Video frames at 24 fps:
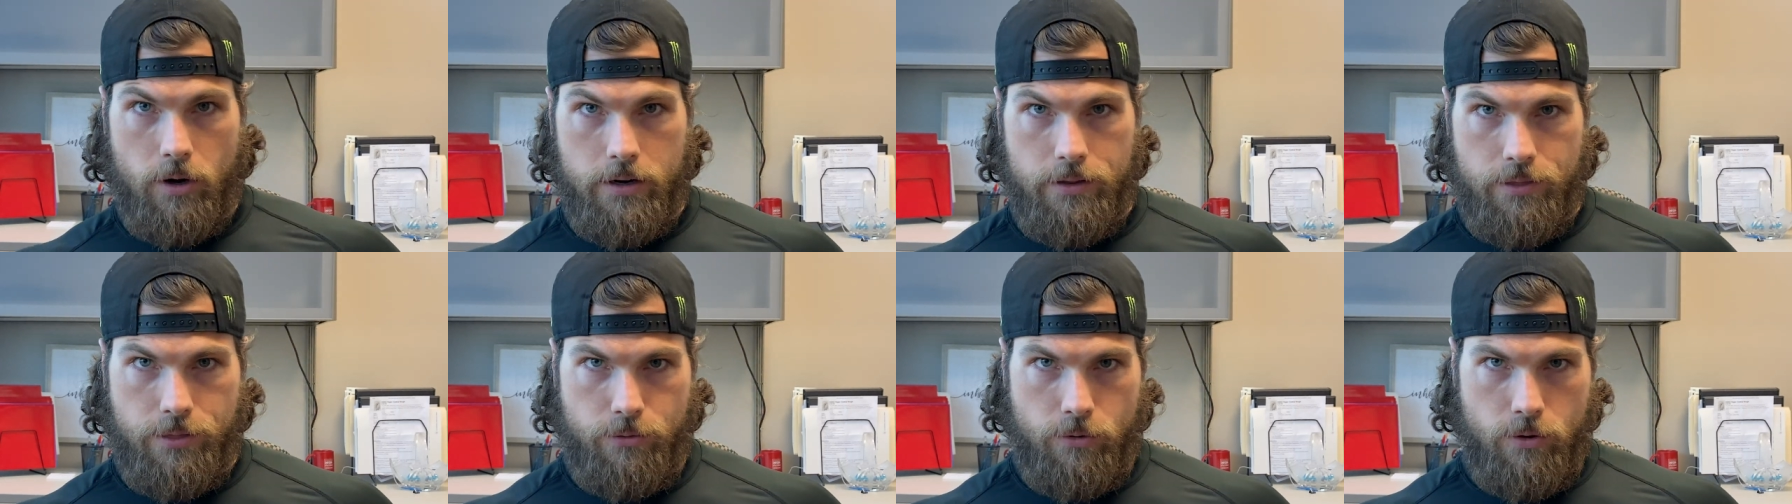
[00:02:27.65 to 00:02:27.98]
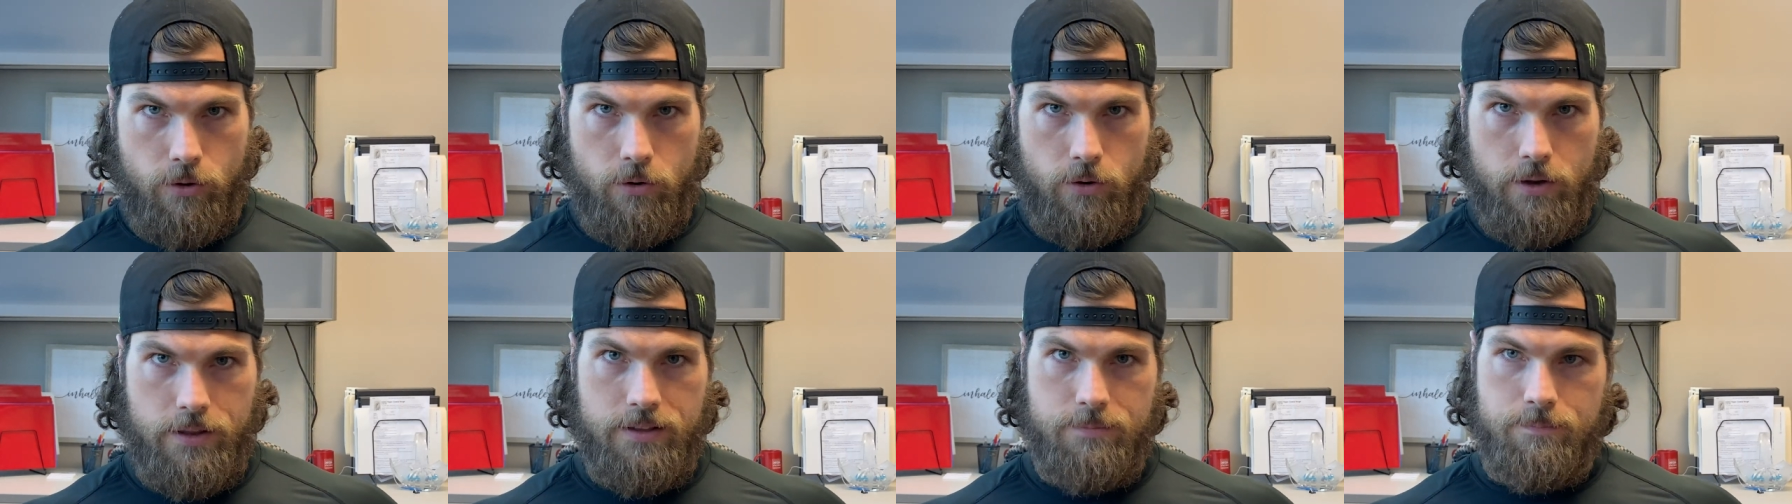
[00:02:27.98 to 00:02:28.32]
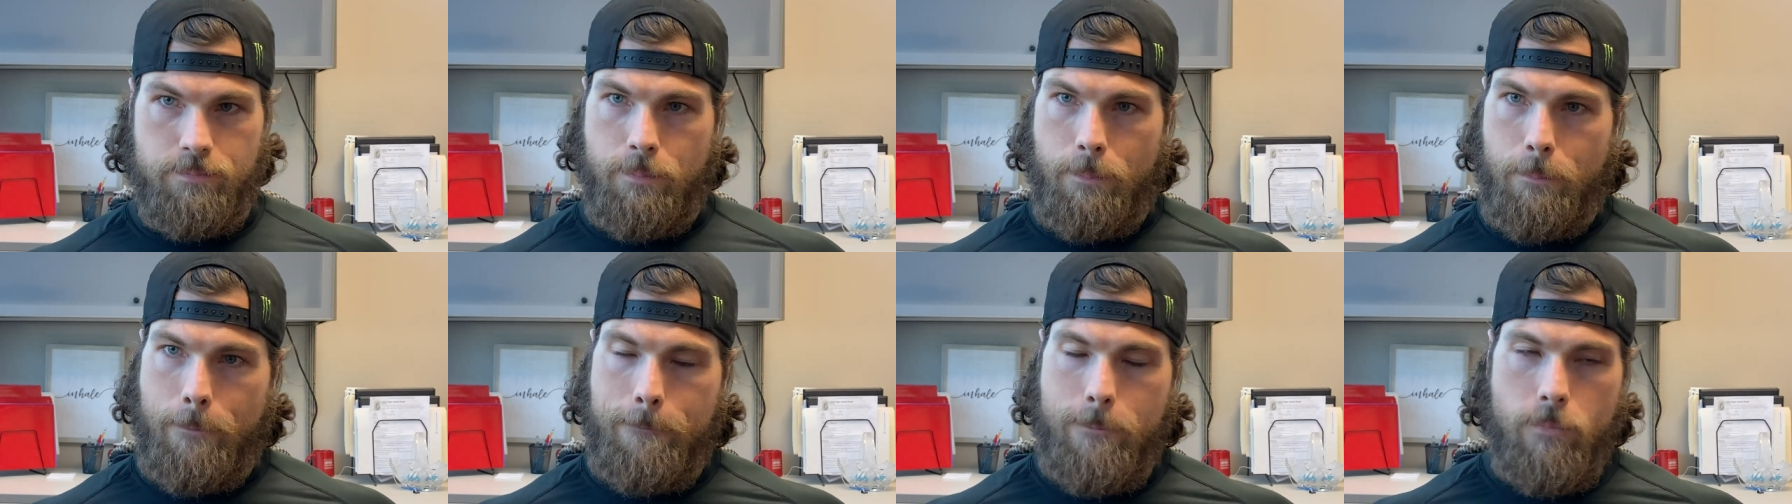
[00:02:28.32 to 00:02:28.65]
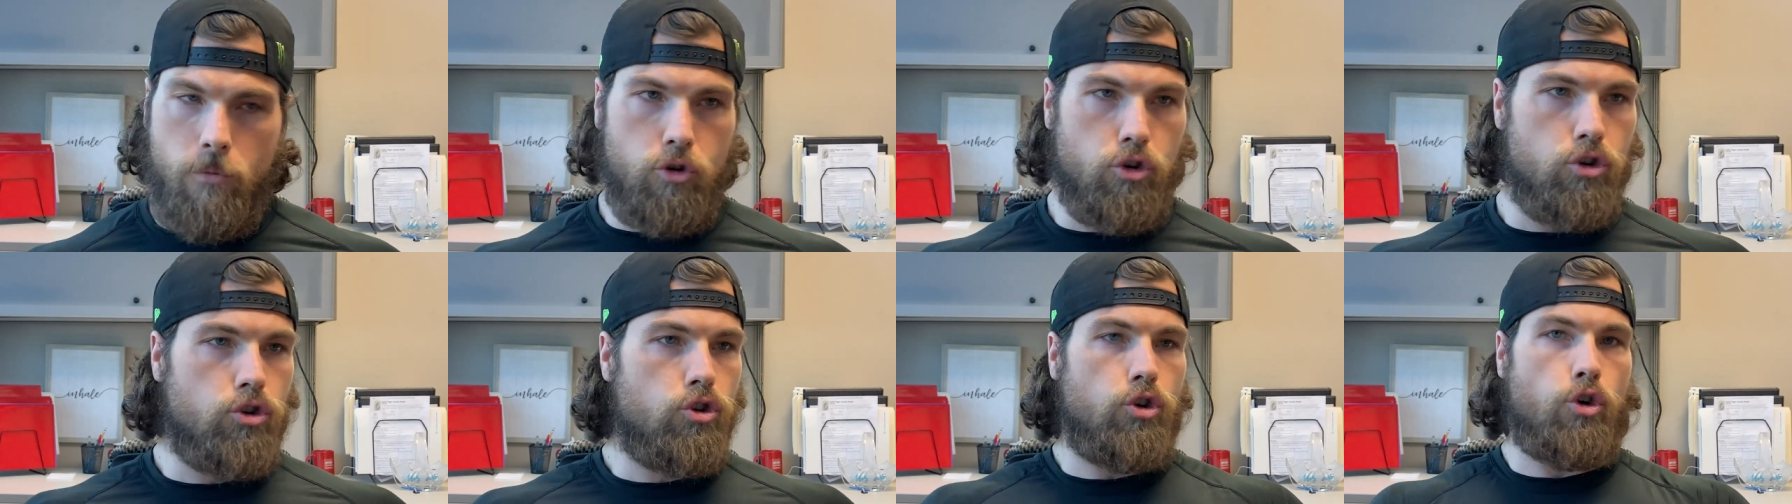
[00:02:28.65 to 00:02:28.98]
running through and
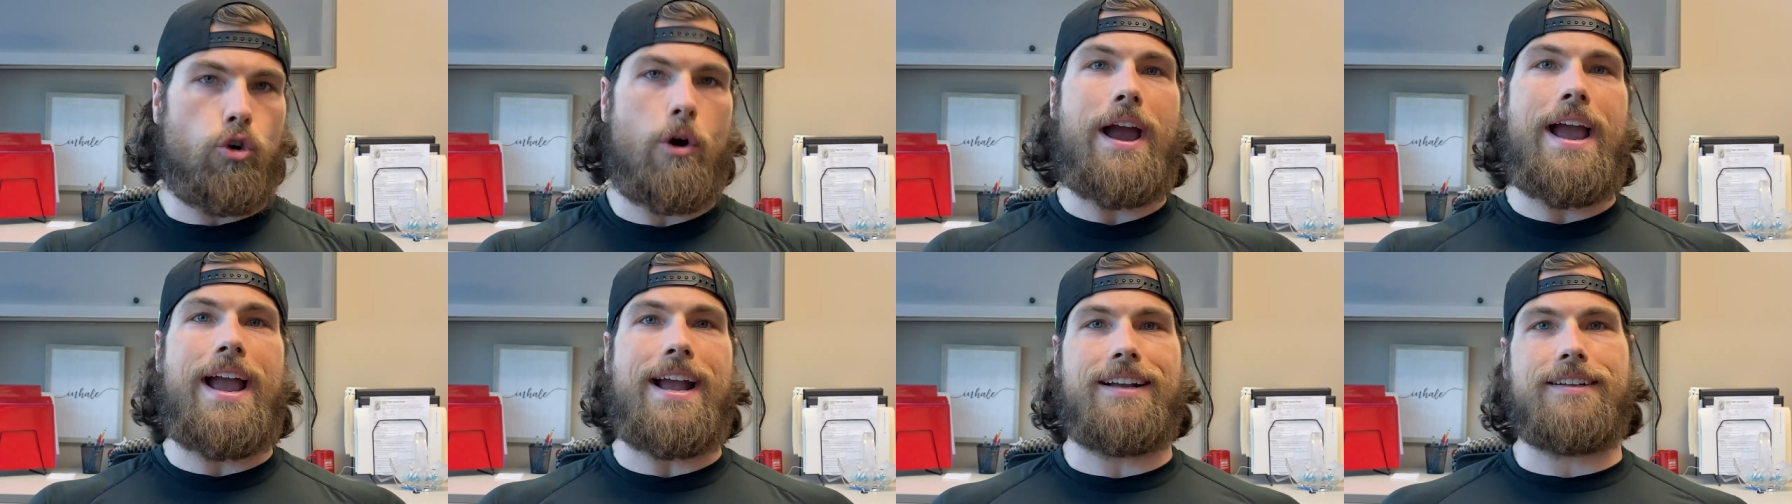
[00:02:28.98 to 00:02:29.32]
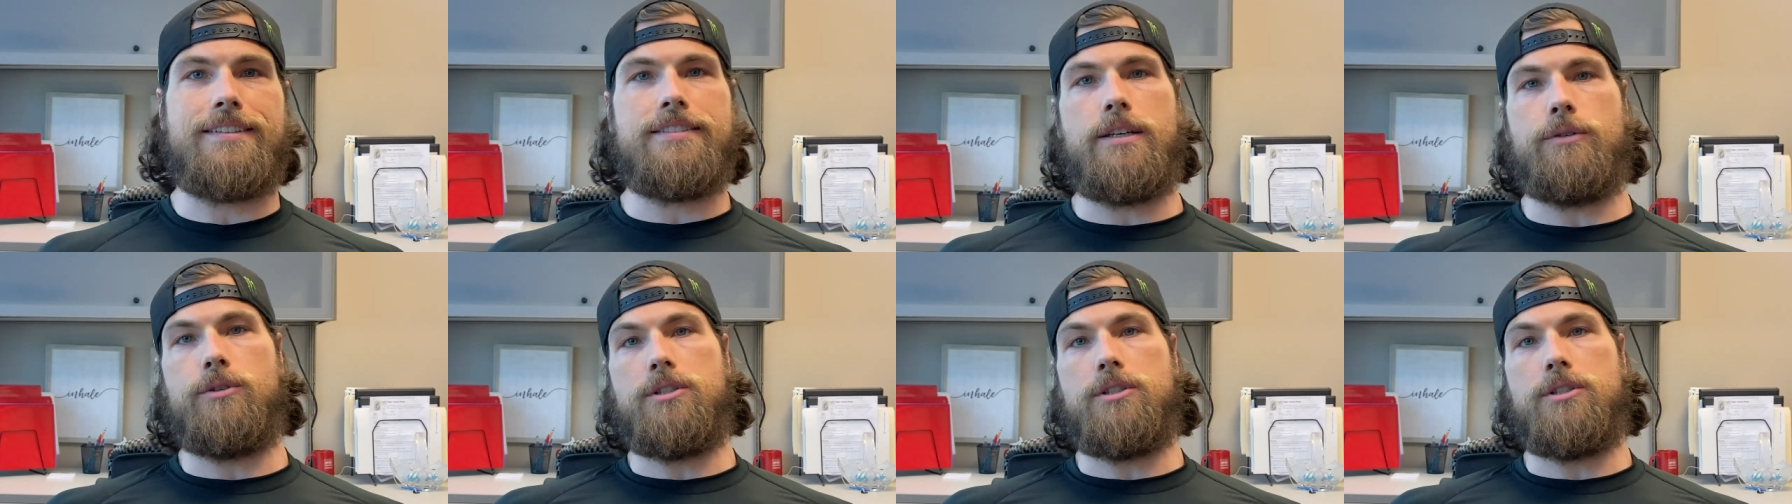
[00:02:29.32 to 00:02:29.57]
crack.